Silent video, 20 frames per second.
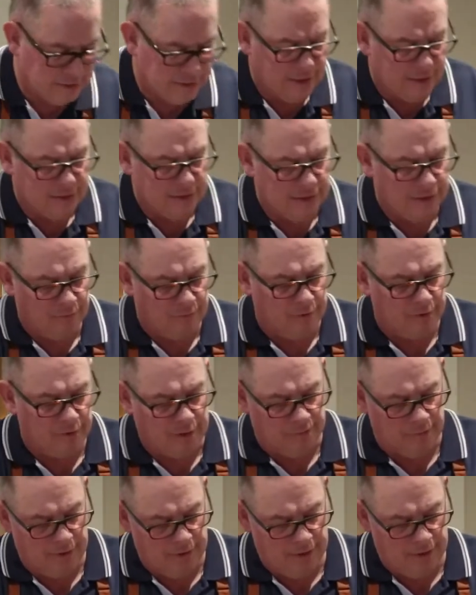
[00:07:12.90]
size, you don't
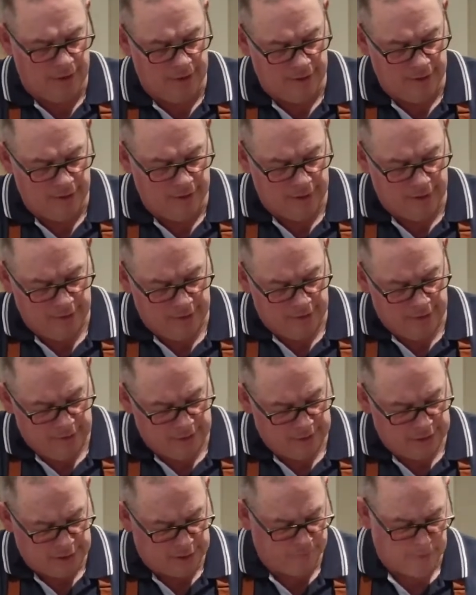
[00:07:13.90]
want them
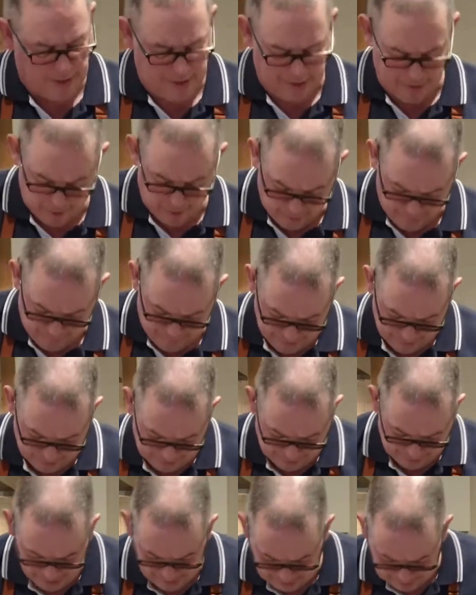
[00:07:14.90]
spilling over to the
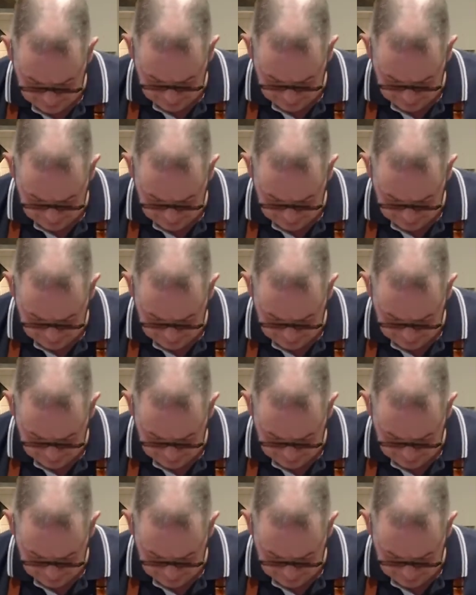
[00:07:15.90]
sides